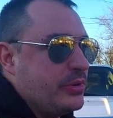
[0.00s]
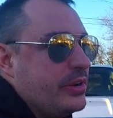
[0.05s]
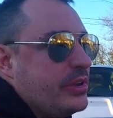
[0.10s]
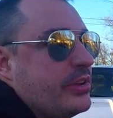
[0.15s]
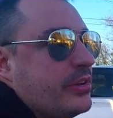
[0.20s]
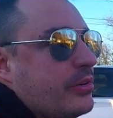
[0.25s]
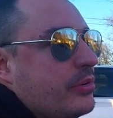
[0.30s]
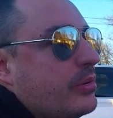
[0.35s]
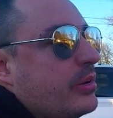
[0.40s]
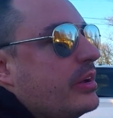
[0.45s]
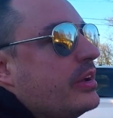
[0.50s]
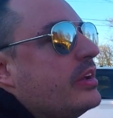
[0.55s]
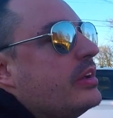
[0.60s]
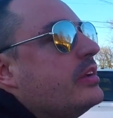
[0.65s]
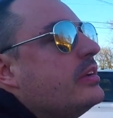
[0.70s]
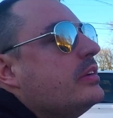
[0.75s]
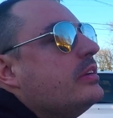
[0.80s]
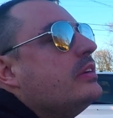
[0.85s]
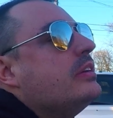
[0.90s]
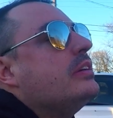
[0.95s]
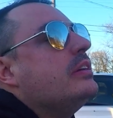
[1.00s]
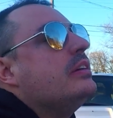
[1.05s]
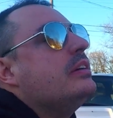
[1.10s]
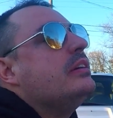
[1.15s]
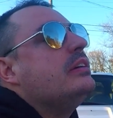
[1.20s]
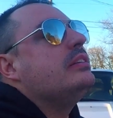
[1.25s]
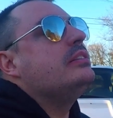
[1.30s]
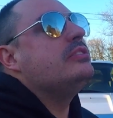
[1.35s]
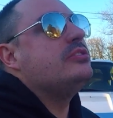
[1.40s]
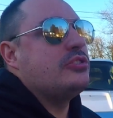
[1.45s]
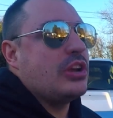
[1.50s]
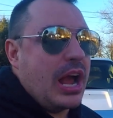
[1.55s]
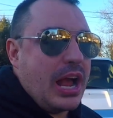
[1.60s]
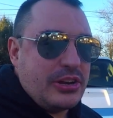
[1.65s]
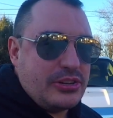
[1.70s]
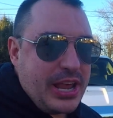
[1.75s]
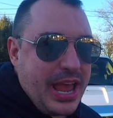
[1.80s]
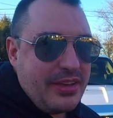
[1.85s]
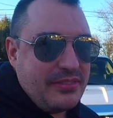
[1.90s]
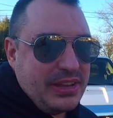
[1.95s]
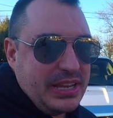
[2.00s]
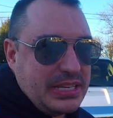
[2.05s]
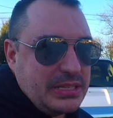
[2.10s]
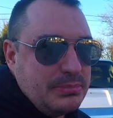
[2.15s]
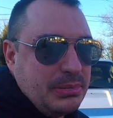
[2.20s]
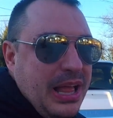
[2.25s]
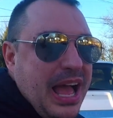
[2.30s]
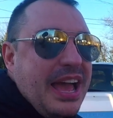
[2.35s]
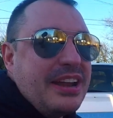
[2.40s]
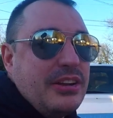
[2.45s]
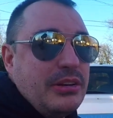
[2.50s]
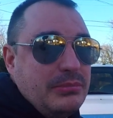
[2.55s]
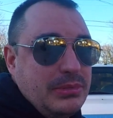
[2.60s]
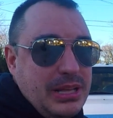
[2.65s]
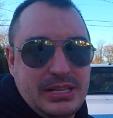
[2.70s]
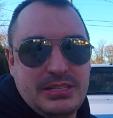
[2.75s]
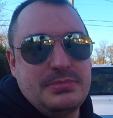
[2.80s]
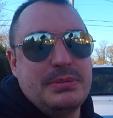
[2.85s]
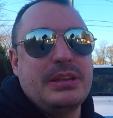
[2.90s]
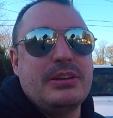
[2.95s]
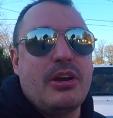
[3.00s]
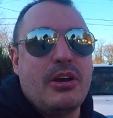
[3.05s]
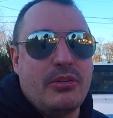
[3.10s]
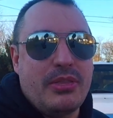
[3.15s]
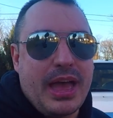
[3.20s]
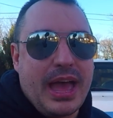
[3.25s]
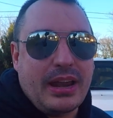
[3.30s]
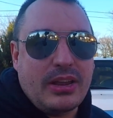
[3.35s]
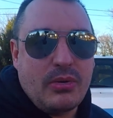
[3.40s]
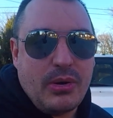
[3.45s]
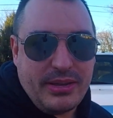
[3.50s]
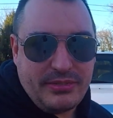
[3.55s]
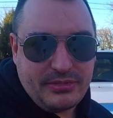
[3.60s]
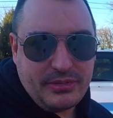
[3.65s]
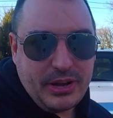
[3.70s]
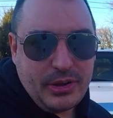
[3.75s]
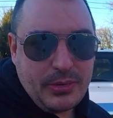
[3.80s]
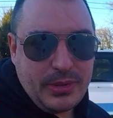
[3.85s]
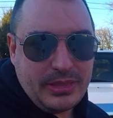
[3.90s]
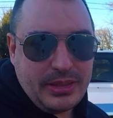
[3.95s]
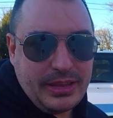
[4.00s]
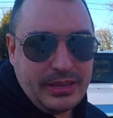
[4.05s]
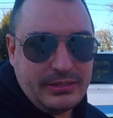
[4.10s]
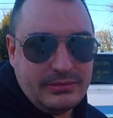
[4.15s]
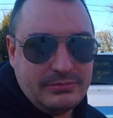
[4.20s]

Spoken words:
you, Josh having his Platinum lets me know that quite frequently.